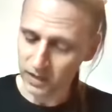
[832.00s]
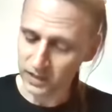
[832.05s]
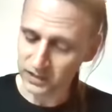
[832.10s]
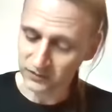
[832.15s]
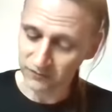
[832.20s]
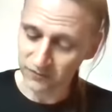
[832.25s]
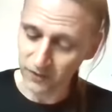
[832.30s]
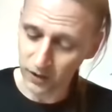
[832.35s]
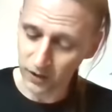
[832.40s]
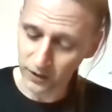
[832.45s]

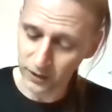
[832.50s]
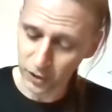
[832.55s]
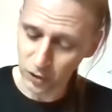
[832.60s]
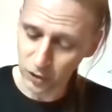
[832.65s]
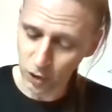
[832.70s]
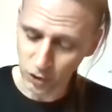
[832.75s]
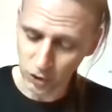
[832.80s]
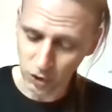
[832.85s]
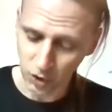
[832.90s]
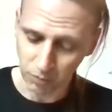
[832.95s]
"it's funny
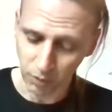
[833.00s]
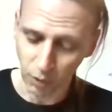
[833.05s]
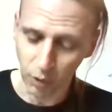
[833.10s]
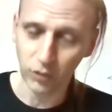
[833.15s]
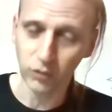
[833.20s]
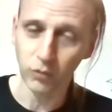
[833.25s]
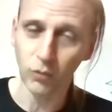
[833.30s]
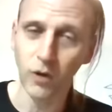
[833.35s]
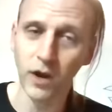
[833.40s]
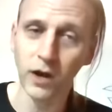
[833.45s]
you should
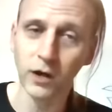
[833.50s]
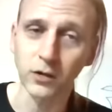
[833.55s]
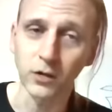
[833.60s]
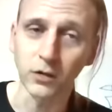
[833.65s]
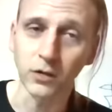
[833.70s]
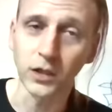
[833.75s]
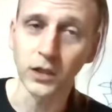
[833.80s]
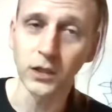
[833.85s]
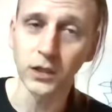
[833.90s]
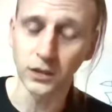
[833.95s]
both wear
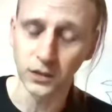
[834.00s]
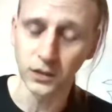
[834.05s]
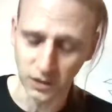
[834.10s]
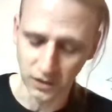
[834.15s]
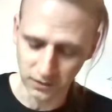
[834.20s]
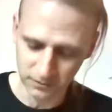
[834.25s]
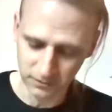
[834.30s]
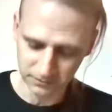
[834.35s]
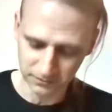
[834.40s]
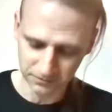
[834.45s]

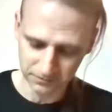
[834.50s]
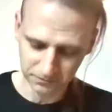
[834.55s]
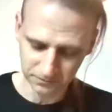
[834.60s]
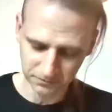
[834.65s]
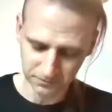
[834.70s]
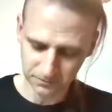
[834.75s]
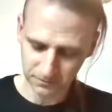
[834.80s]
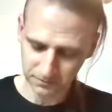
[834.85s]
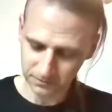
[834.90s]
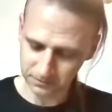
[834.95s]
green."
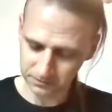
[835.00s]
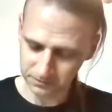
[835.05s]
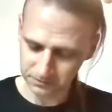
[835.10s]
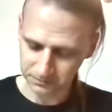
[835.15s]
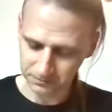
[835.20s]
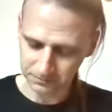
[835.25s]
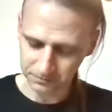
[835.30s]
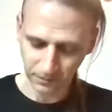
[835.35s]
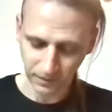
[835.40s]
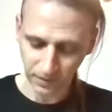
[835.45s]

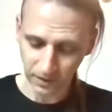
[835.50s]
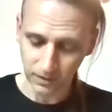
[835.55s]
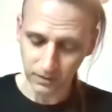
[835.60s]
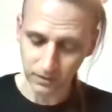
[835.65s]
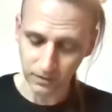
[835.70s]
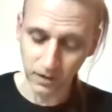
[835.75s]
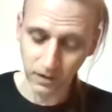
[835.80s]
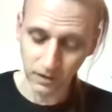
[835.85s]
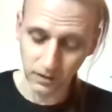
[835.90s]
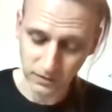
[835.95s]

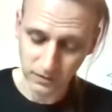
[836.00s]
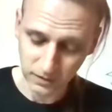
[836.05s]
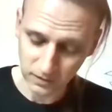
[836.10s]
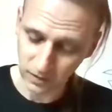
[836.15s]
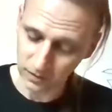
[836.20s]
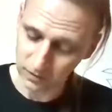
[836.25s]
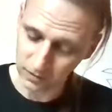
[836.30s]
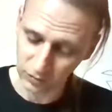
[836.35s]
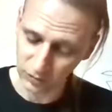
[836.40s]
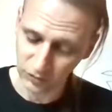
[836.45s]

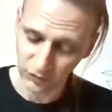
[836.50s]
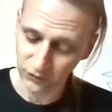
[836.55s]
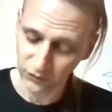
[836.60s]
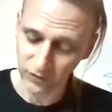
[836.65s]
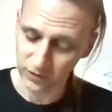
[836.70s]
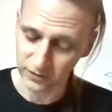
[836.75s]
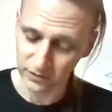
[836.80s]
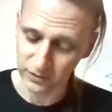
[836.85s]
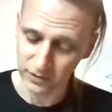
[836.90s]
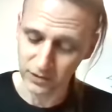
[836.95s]
"Yes, it is
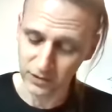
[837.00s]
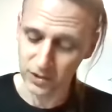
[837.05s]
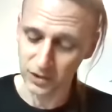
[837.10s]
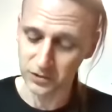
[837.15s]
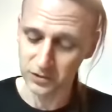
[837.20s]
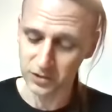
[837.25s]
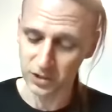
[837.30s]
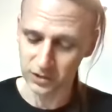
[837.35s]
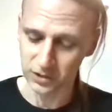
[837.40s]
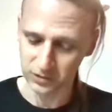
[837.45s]
funny,
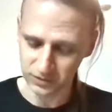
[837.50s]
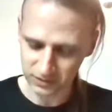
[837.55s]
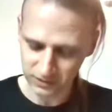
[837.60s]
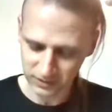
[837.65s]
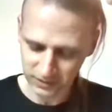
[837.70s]
isn't it?"